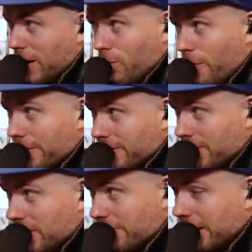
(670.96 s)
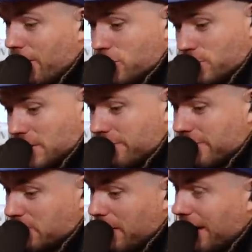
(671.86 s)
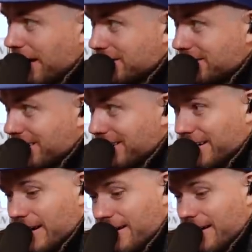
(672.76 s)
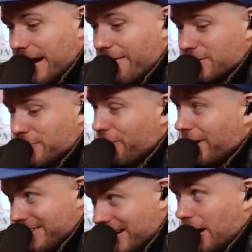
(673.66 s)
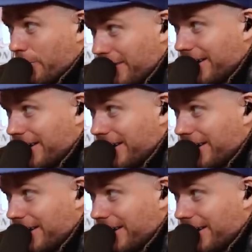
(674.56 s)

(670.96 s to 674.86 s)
One woman living in a house with seven small eyes. That was a funny setup,